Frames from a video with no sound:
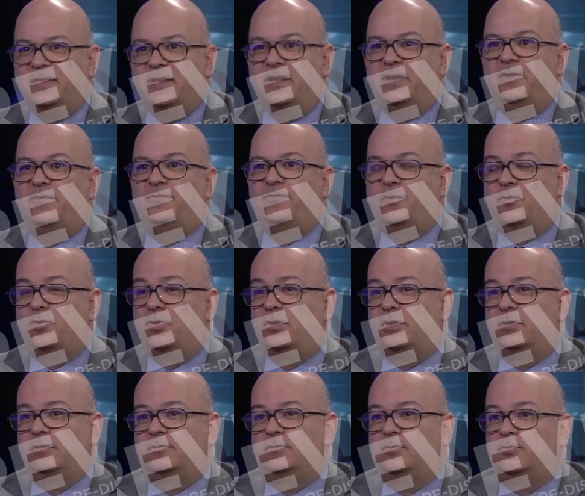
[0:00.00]
there
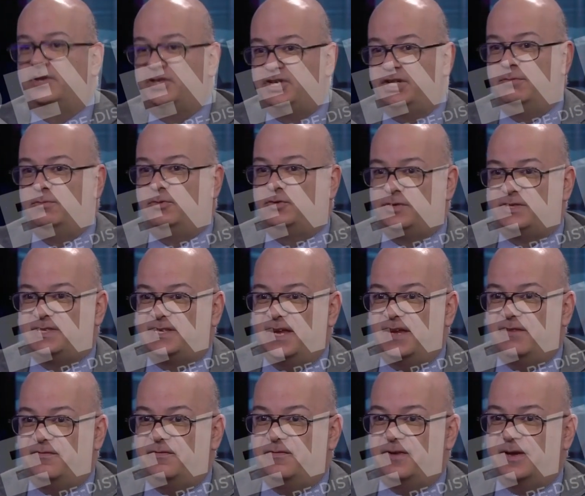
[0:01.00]
for the regime to
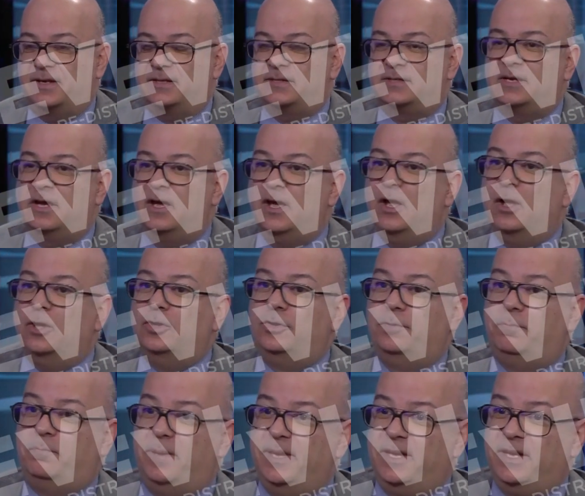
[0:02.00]
save face.
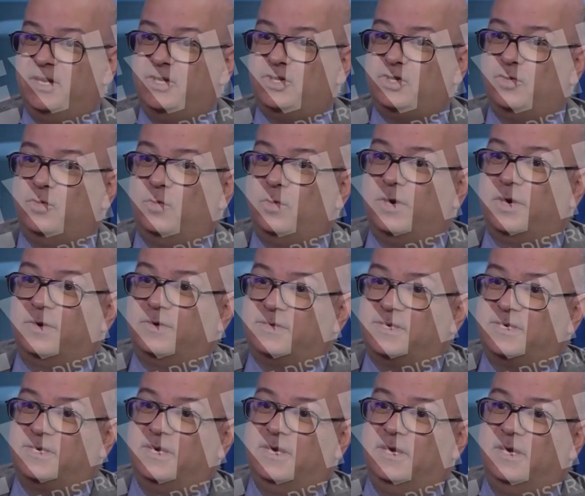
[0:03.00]
The big issue we're going to
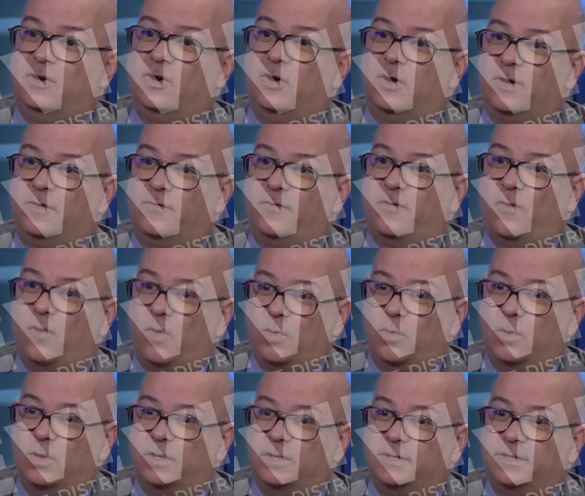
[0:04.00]
see going
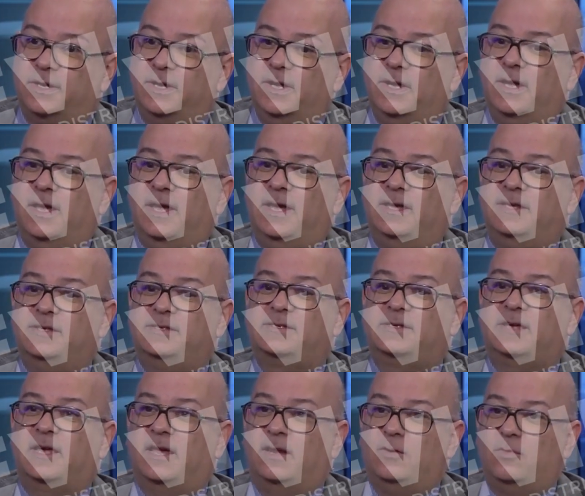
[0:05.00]
forward
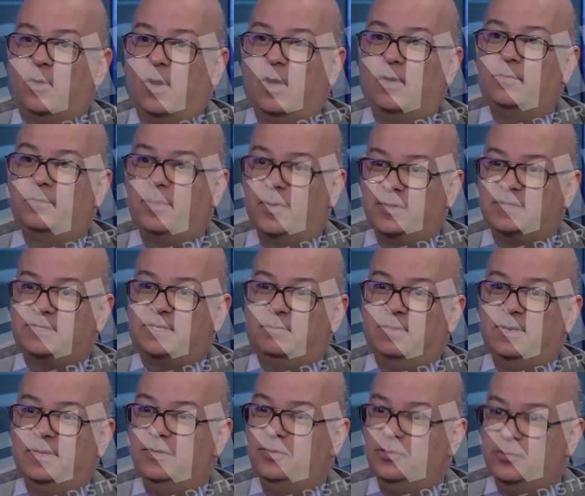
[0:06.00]
is Iran
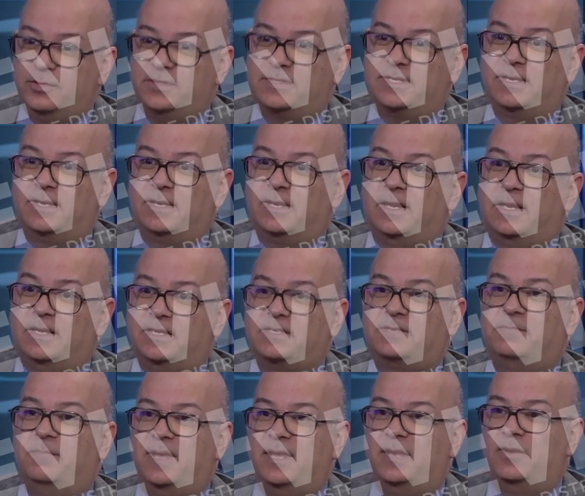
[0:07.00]
possibly using
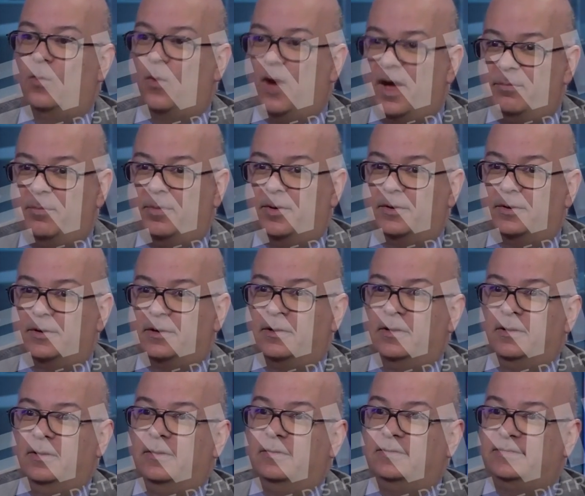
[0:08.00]
its main weapon,
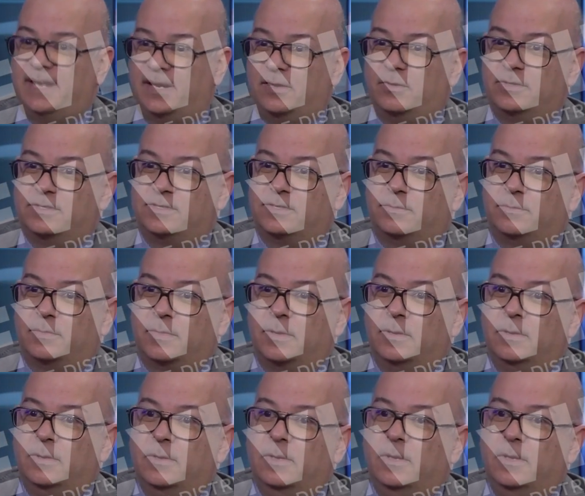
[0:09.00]
terrorism.